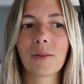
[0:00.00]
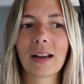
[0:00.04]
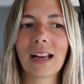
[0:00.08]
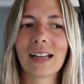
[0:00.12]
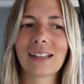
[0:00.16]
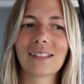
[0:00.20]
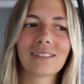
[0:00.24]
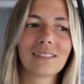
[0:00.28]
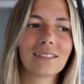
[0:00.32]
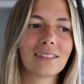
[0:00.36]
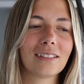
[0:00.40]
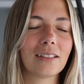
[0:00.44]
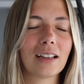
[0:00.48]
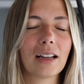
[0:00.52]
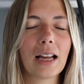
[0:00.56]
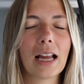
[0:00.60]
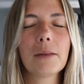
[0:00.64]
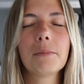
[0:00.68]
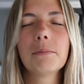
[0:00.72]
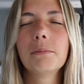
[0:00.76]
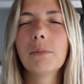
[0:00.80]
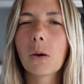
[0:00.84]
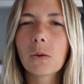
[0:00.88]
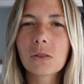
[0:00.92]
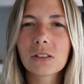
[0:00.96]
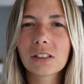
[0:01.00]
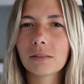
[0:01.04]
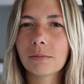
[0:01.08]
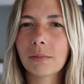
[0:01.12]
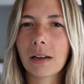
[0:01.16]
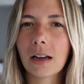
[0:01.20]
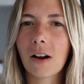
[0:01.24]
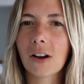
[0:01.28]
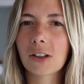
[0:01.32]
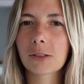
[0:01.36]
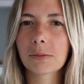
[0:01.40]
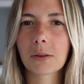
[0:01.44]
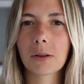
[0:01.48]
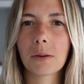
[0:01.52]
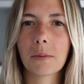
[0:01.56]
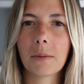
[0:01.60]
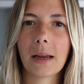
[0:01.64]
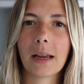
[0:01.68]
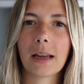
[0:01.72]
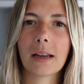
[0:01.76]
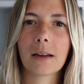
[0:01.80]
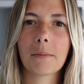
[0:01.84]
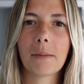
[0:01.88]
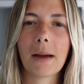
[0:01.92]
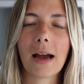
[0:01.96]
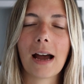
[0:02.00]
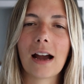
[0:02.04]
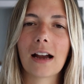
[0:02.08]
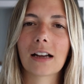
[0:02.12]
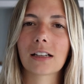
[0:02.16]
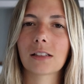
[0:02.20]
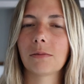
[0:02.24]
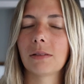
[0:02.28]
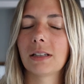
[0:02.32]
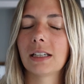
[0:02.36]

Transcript: I had most of my hospital bag packed.